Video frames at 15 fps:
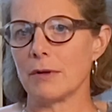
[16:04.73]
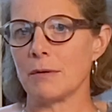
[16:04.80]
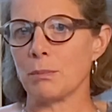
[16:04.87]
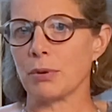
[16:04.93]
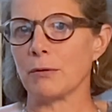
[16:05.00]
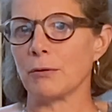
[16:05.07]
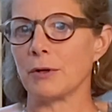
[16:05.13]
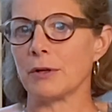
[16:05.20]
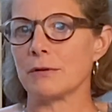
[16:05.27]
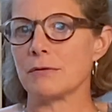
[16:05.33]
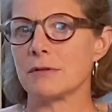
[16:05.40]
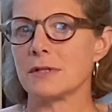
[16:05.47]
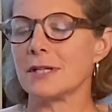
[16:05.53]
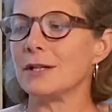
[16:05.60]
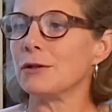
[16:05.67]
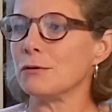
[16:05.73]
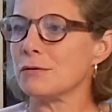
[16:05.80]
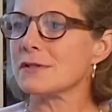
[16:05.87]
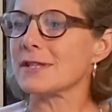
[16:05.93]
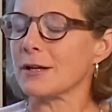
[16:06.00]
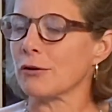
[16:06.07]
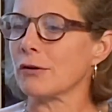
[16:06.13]
employers to
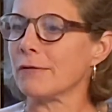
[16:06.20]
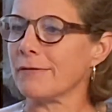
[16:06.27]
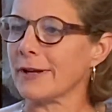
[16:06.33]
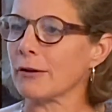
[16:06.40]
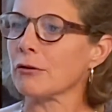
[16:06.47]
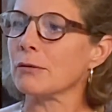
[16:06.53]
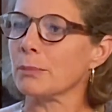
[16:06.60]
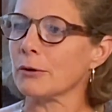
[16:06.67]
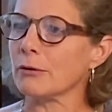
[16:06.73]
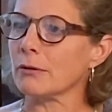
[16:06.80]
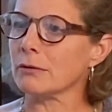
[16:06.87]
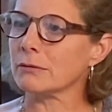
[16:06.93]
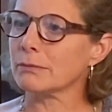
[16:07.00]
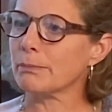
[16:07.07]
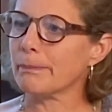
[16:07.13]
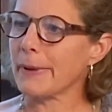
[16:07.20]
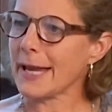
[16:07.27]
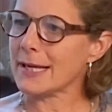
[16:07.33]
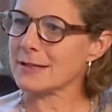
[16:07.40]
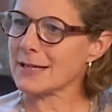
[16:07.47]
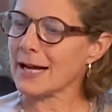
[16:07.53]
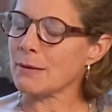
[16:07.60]
use their available
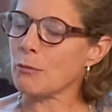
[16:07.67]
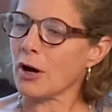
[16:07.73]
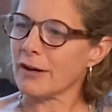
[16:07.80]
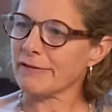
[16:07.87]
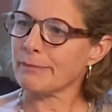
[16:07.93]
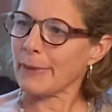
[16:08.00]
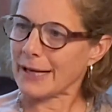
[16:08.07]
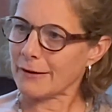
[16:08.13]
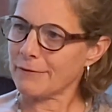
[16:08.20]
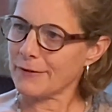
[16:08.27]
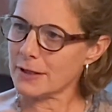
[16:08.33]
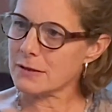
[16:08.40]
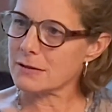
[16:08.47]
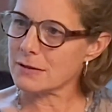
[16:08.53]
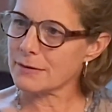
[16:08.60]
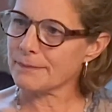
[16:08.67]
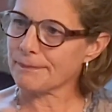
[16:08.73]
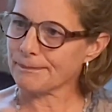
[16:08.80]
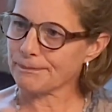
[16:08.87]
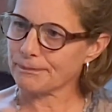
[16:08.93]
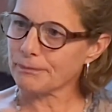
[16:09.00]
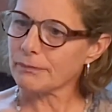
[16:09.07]
paid time off benefits. Mm
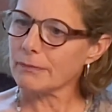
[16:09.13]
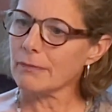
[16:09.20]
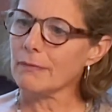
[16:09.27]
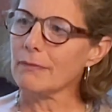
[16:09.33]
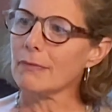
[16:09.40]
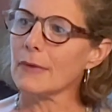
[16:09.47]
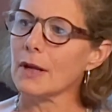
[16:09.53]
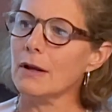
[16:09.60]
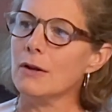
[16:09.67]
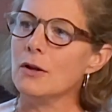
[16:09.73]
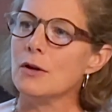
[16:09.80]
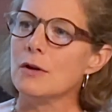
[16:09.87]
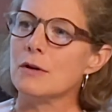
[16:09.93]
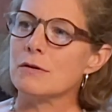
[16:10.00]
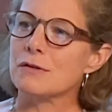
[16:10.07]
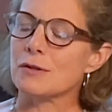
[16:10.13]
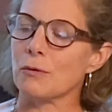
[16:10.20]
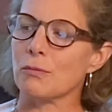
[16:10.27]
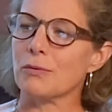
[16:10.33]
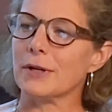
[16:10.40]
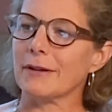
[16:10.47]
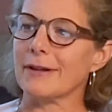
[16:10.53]
-hmm. So,
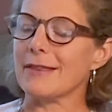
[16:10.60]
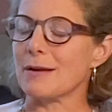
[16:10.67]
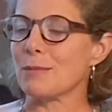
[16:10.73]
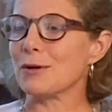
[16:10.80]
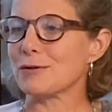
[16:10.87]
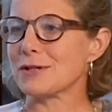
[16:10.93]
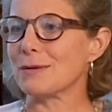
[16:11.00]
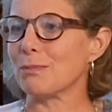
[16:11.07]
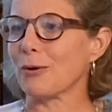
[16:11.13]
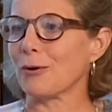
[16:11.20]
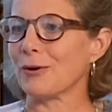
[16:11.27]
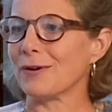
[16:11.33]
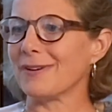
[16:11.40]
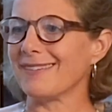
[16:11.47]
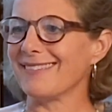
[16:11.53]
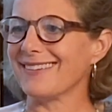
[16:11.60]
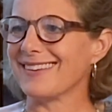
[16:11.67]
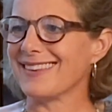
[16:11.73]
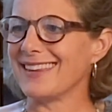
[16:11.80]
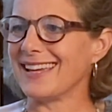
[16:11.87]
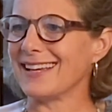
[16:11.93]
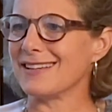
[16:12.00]
really, the most important
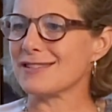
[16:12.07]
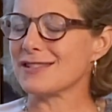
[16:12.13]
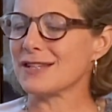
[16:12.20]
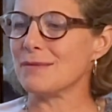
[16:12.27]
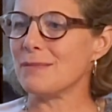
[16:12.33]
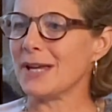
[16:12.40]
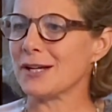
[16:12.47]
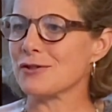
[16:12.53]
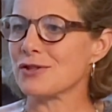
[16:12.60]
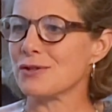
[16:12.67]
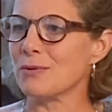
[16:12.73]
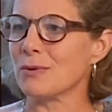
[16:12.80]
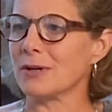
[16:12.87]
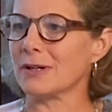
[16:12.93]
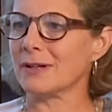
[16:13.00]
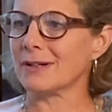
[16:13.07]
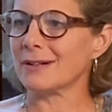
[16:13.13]
thing is to make sure